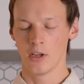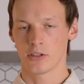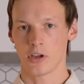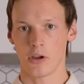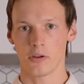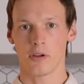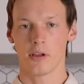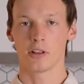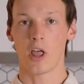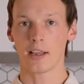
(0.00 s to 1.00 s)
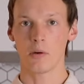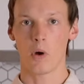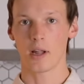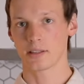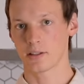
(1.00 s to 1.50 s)
So, like a
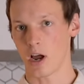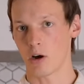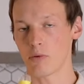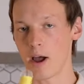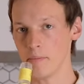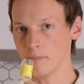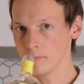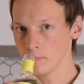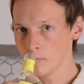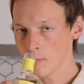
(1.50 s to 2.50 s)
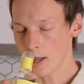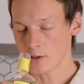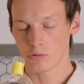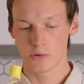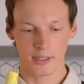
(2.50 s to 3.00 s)
white style rum,
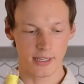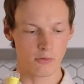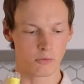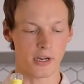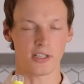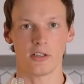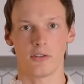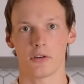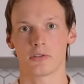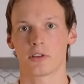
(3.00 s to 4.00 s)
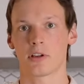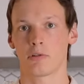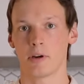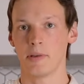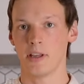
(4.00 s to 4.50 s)
it's really rich in those
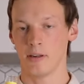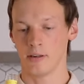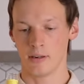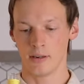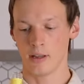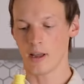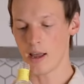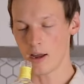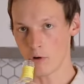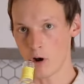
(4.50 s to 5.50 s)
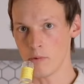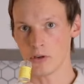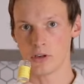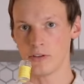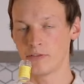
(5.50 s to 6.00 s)
Caribbean
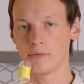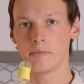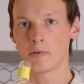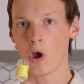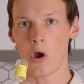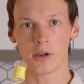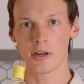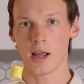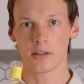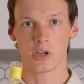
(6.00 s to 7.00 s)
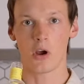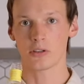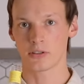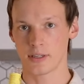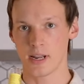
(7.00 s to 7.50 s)
aromas of coconut,
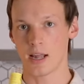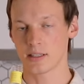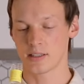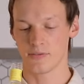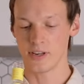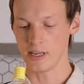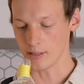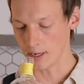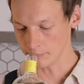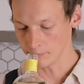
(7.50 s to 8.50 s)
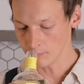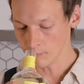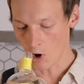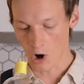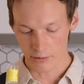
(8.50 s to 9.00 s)
toasted nuts, vanilla,
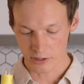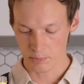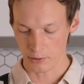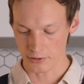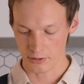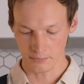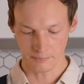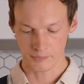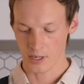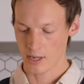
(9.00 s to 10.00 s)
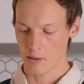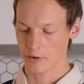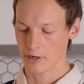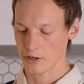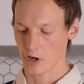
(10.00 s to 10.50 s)
orange blossom. And
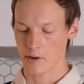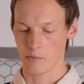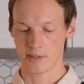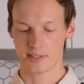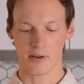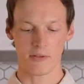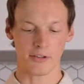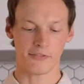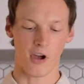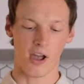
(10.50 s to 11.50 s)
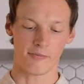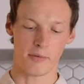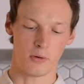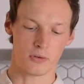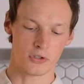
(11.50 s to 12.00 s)
we're going to go in with 75
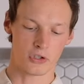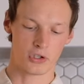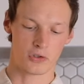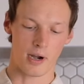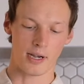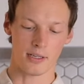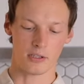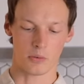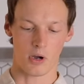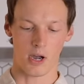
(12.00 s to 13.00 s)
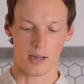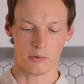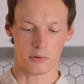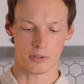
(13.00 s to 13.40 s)
mils straight into a highball